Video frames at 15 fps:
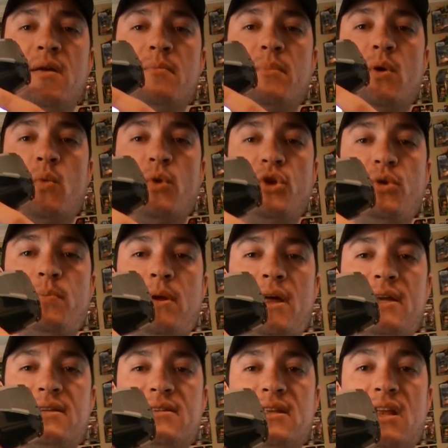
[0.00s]
But when you
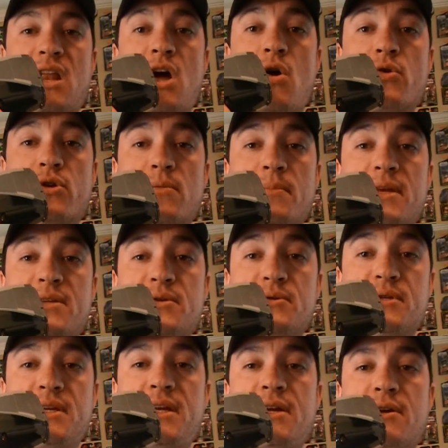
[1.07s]
place the longer
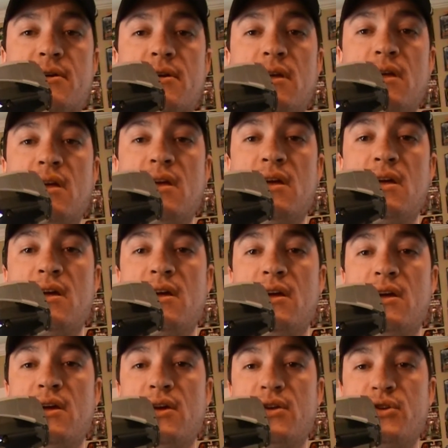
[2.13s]
missiles here,
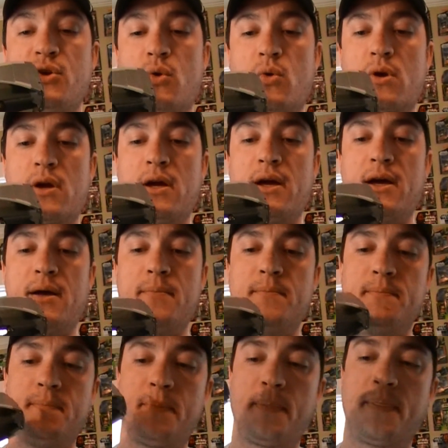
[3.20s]

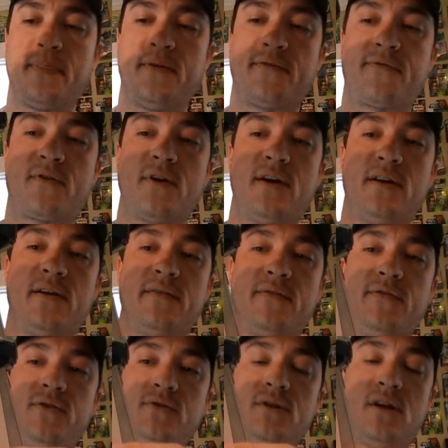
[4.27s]
the front of the
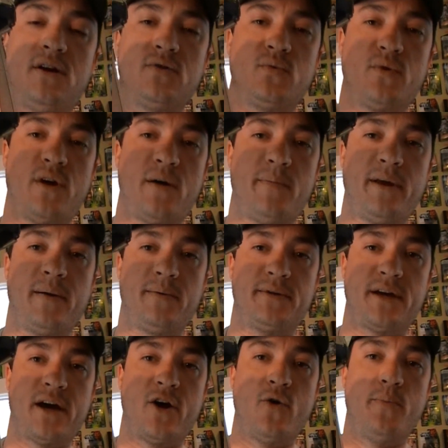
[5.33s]
fuselage will not be able
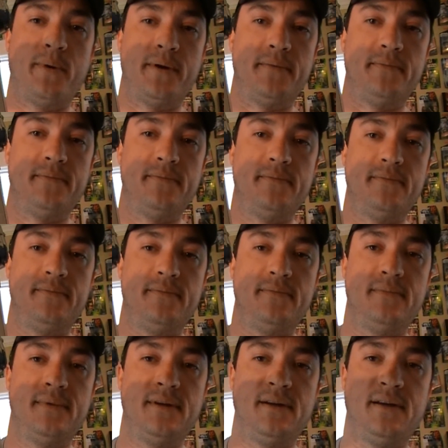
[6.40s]
to open.
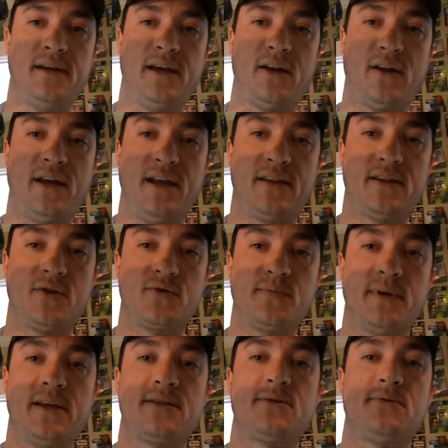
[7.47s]
It'll hit those
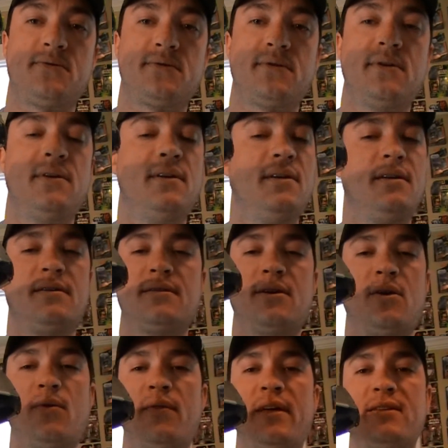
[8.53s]
missiles.
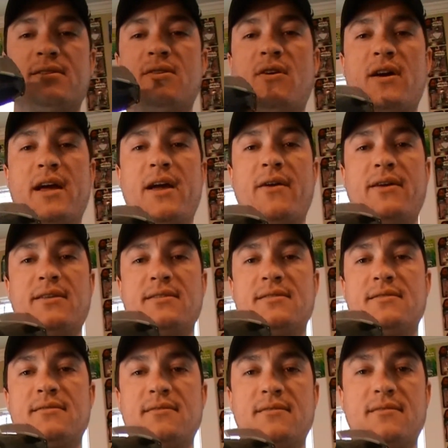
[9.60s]
So that's not how
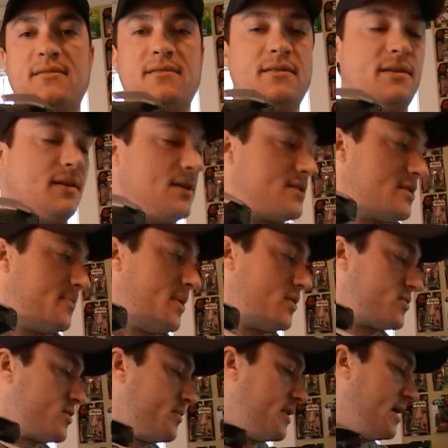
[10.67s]
it's
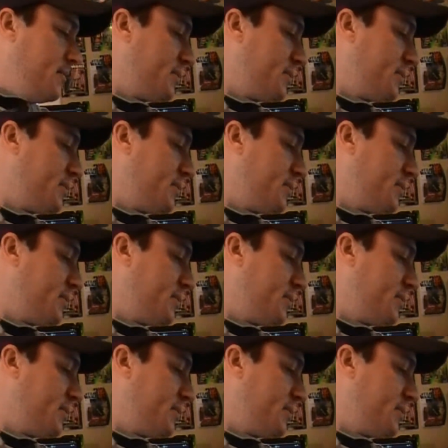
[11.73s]
supposed to be.